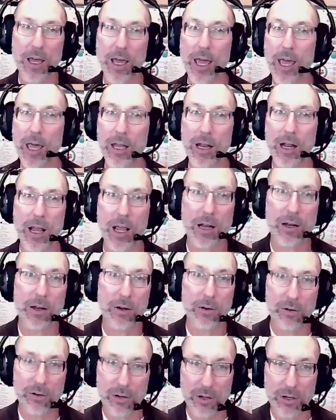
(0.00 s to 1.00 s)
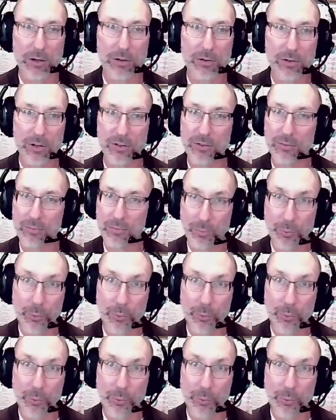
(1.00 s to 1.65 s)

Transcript: and you're just